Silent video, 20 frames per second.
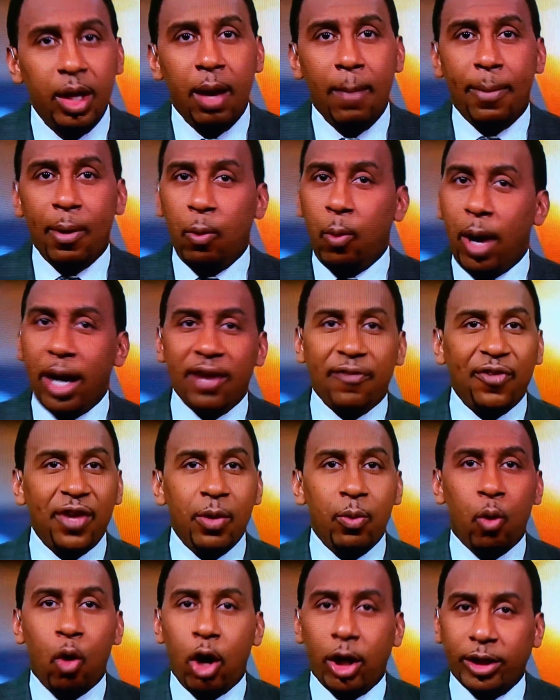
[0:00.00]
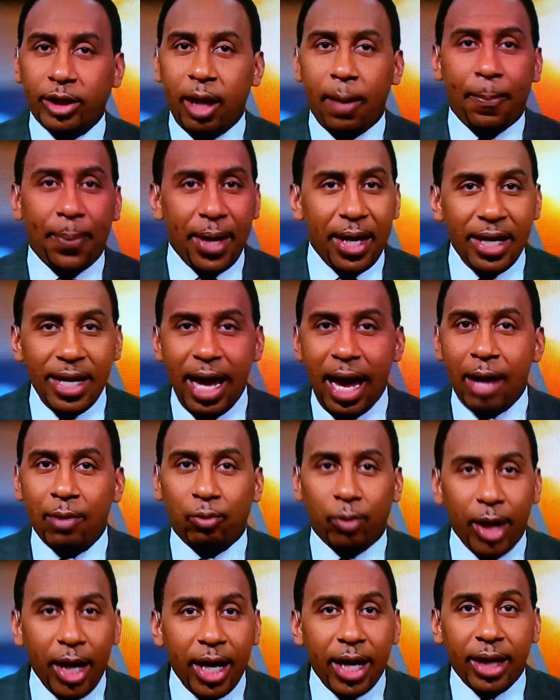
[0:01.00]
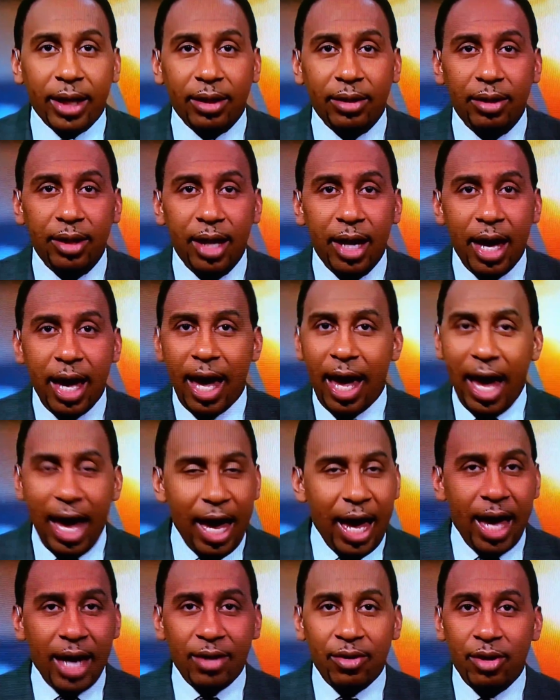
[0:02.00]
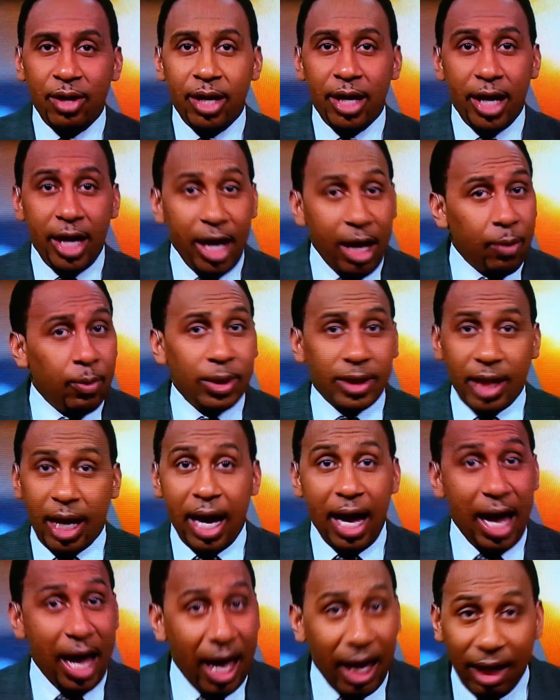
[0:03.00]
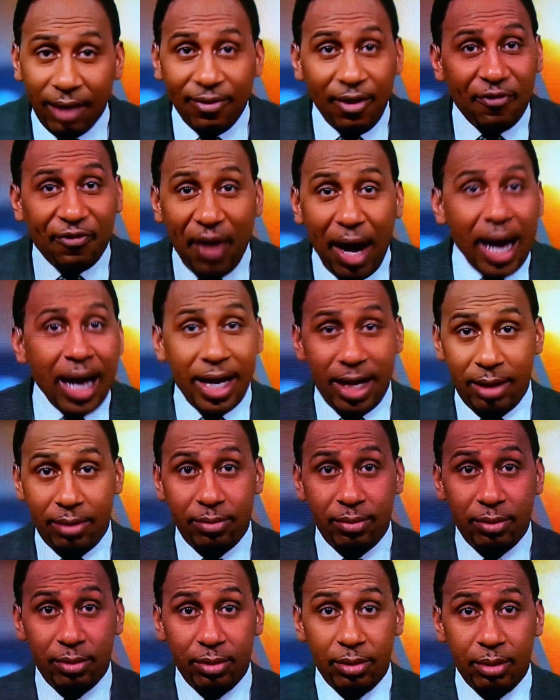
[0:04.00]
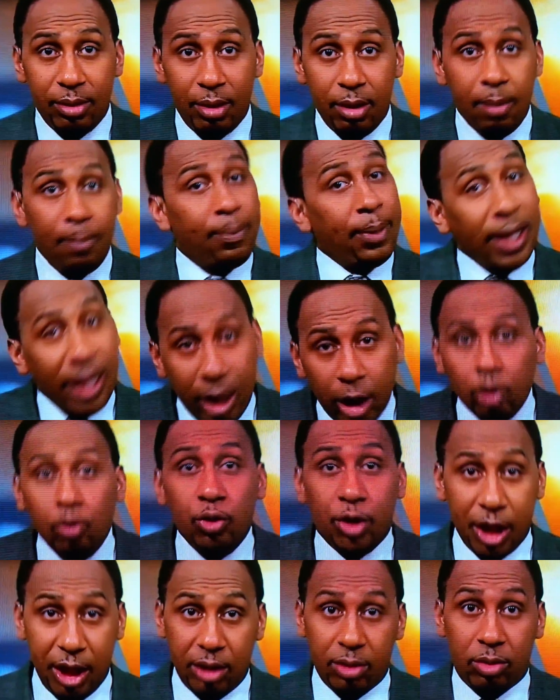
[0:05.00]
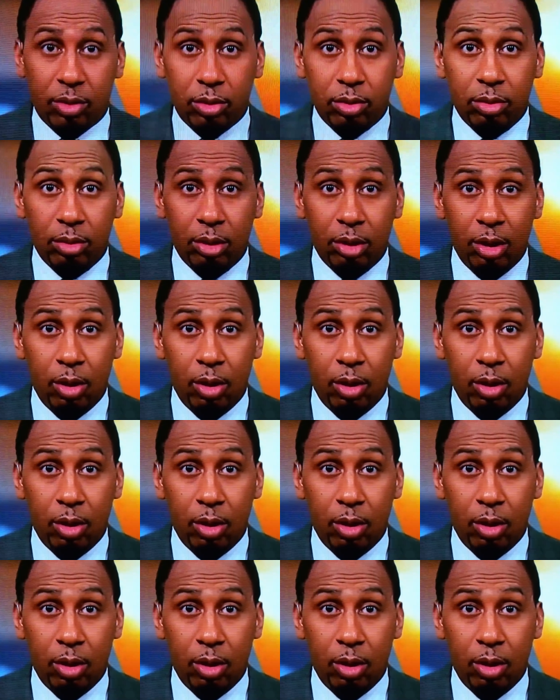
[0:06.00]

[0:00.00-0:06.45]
But what if he walked up in that ring and it was a hell of a fight, but he loses?